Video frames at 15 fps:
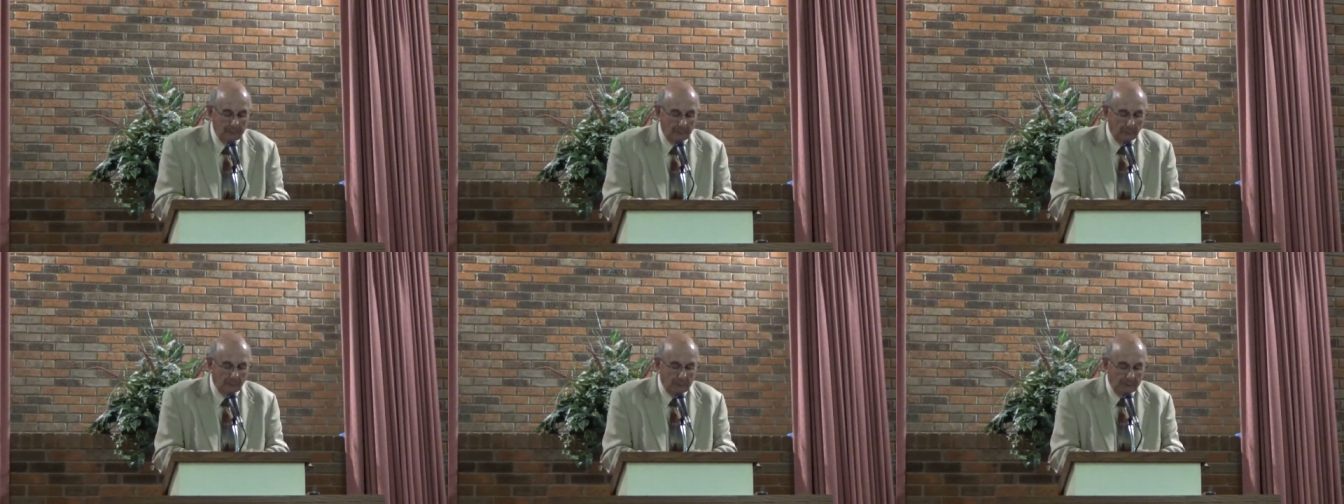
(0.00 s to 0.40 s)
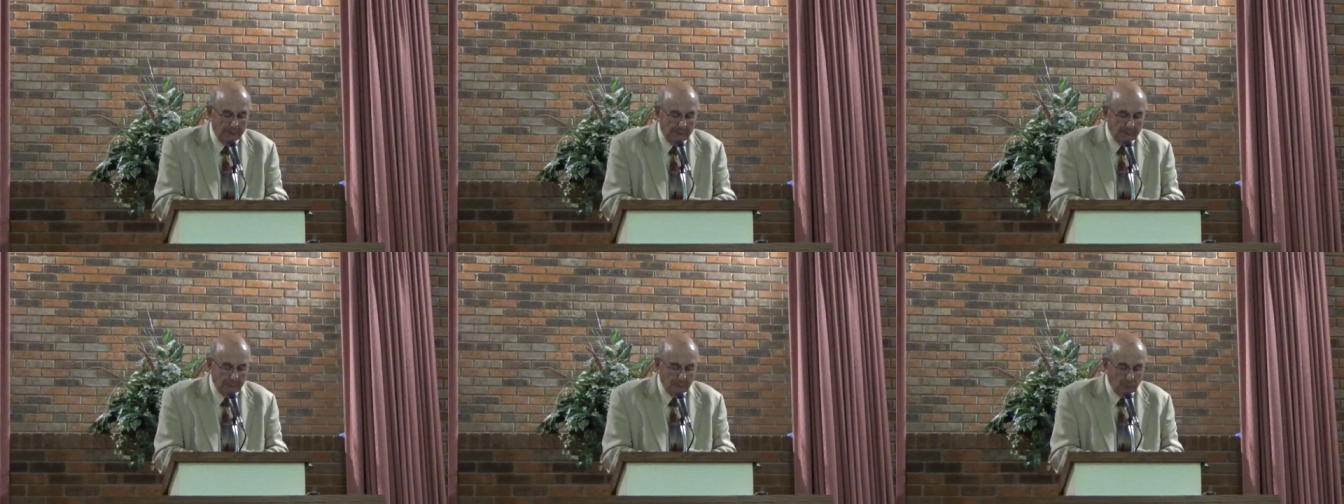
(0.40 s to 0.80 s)
Luke
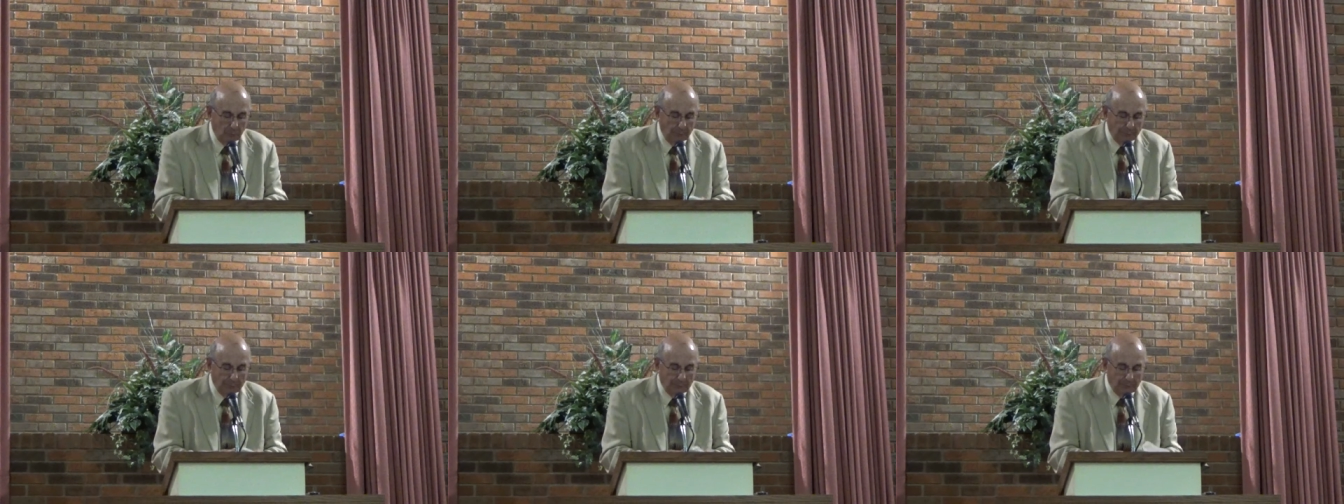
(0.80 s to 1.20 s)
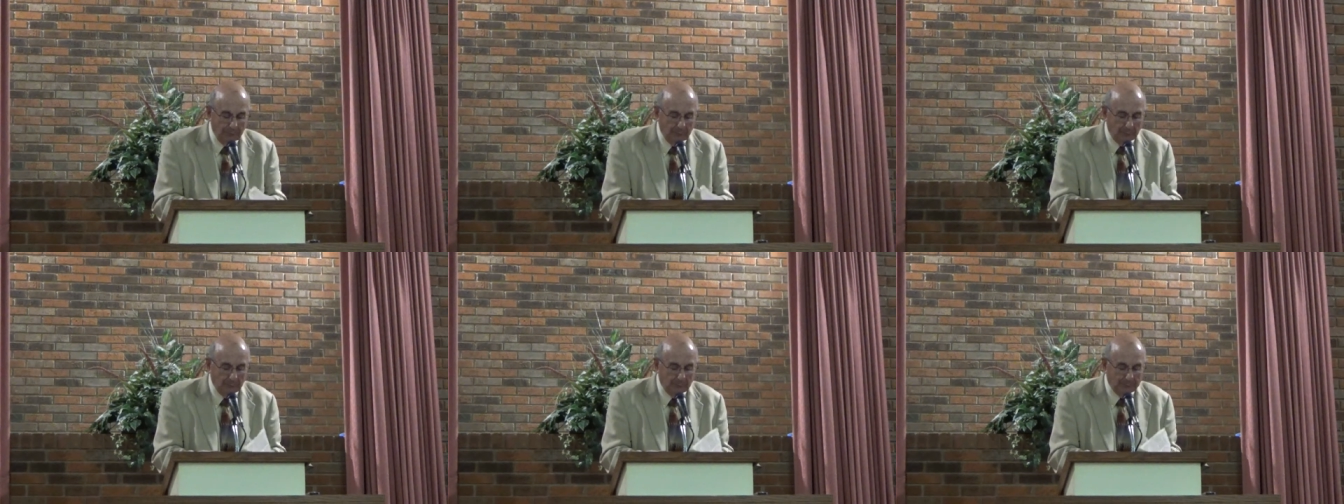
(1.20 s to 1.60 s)
8 and
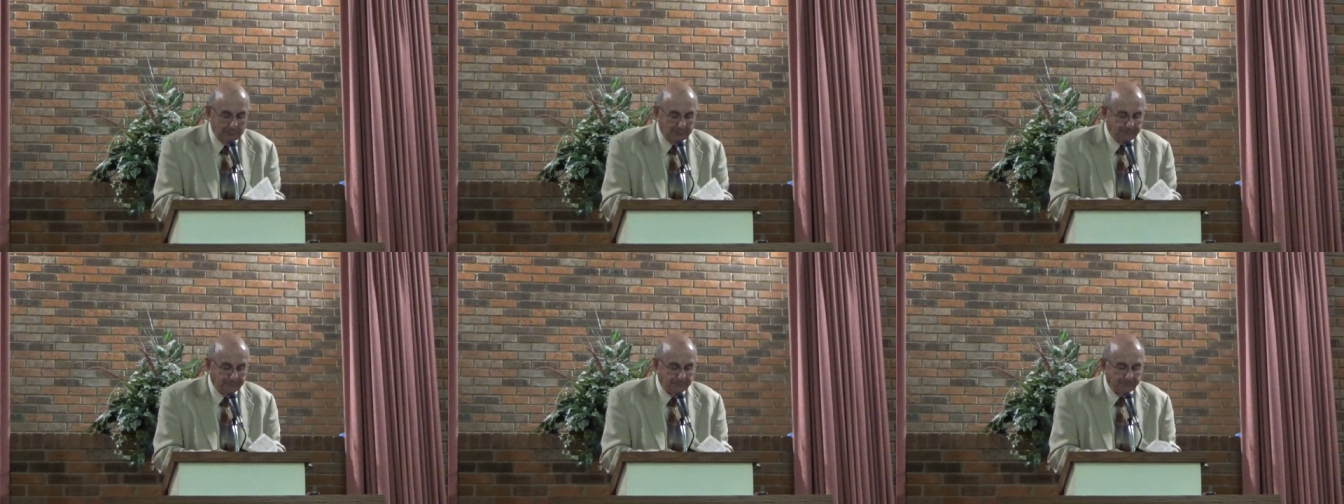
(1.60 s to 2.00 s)
22,